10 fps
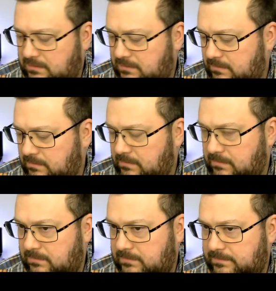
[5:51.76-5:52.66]

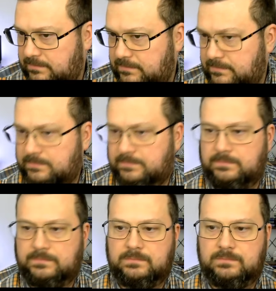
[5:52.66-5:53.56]

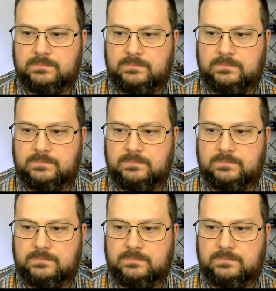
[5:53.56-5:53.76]
[no speech]